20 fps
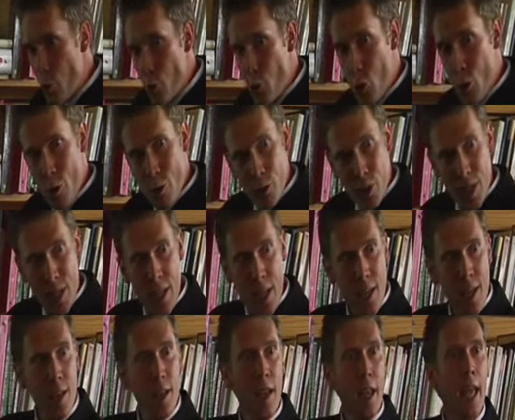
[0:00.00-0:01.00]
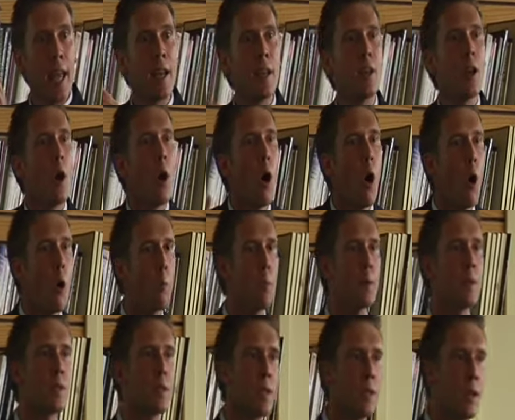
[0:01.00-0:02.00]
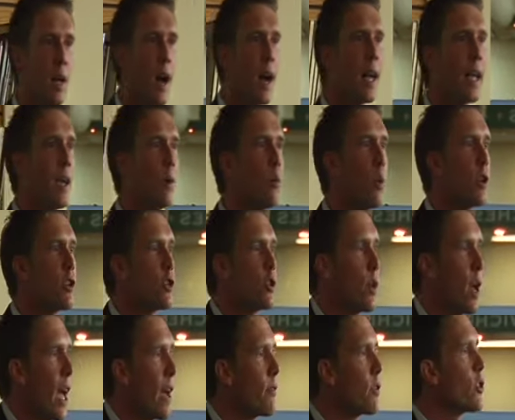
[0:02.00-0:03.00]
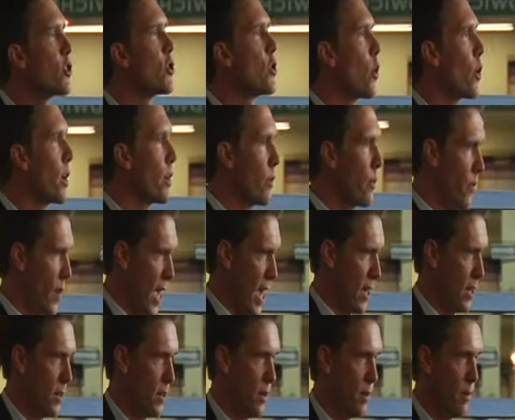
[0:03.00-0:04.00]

turns the key and it opens the lock, and what you have is your effect.